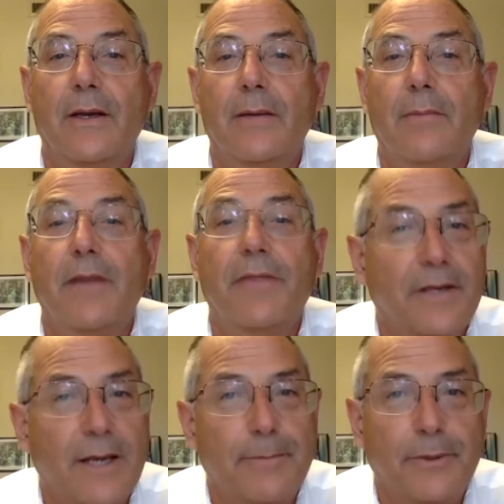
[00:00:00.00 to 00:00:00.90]
But the
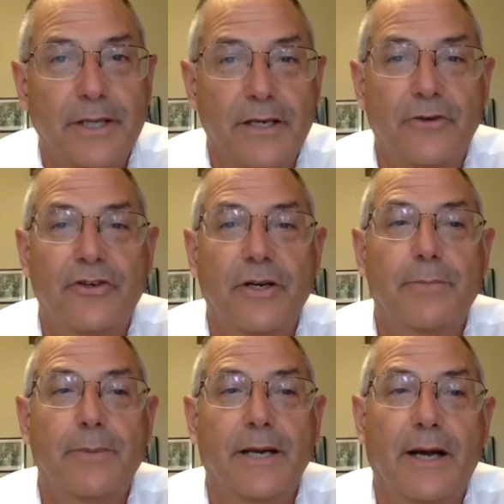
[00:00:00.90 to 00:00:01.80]
temple
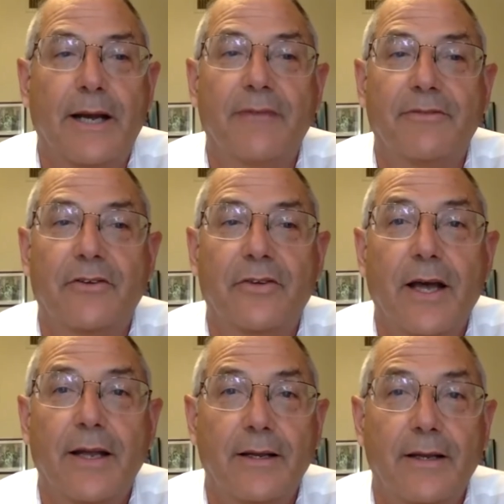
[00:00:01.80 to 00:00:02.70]
leadership and I have
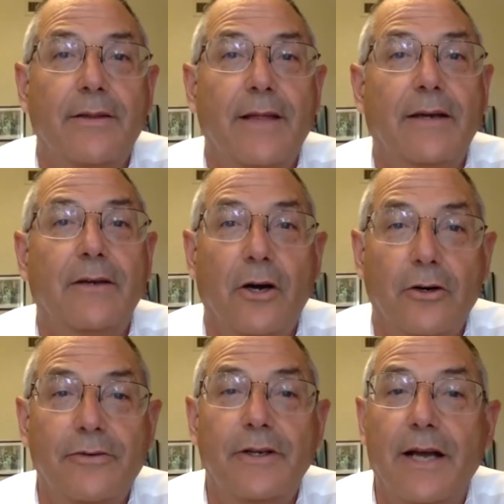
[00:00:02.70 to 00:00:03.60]
decided that
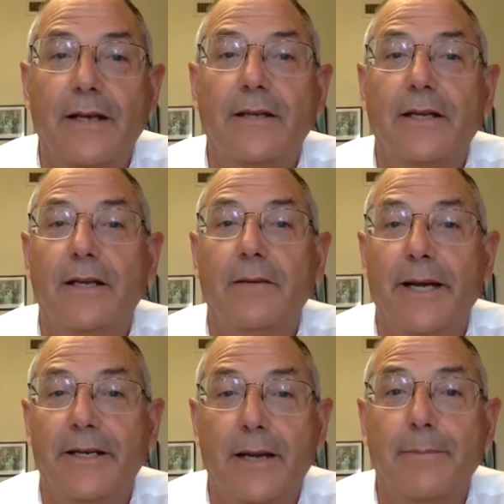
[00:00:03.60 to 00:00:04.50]
COVID-19
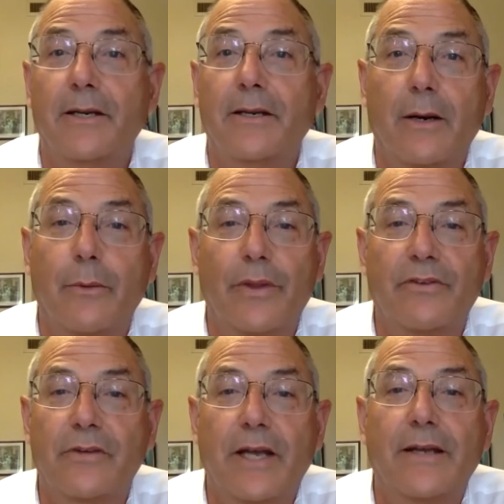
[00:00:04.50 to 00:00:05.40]
pandemic
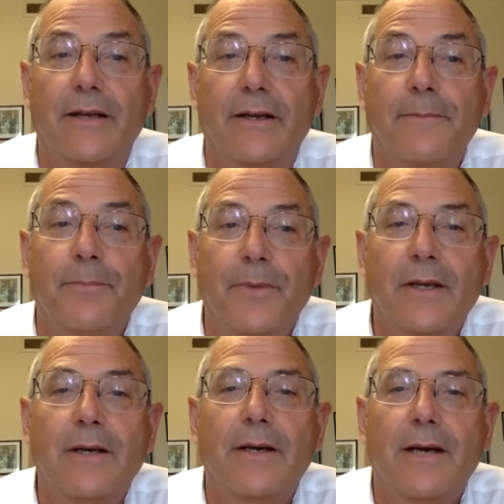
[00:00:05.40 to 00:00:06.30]
notwithstanding,
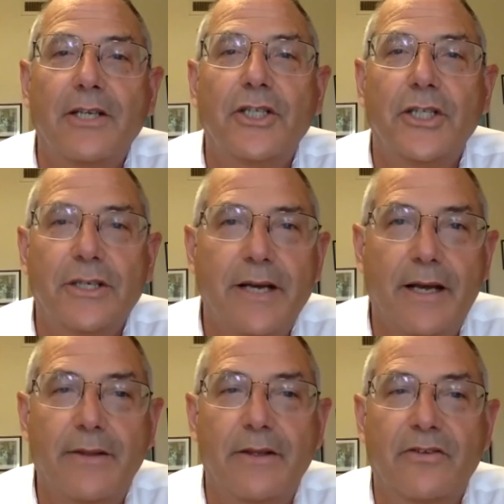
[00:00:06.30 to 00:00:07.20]
I should
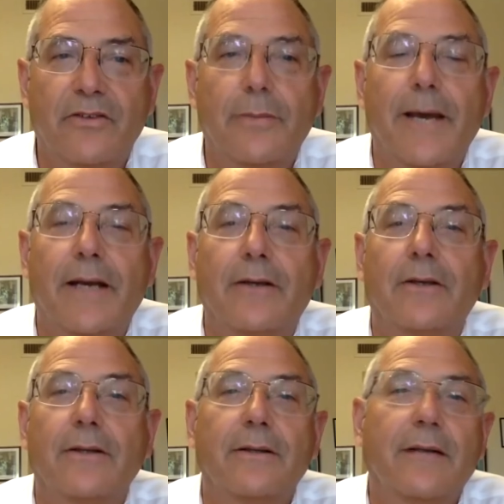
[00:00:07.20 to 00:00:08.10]
take this
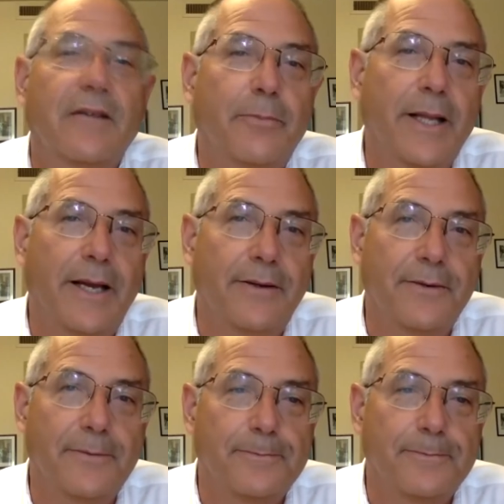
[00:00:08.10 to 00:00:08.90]
sabbatical as planned.